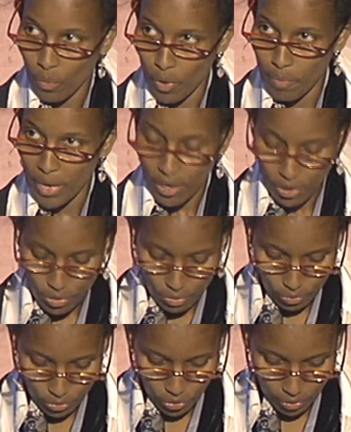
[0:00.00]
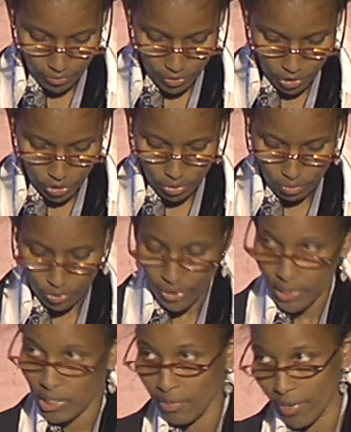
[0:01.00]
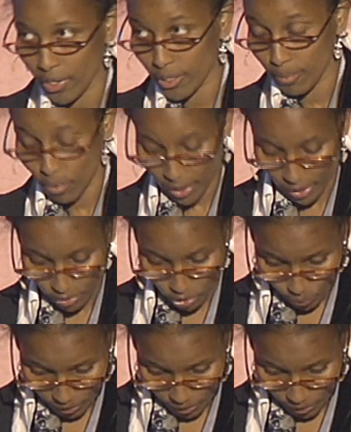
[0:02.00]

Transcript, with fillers: We make use of such tools as Facebook and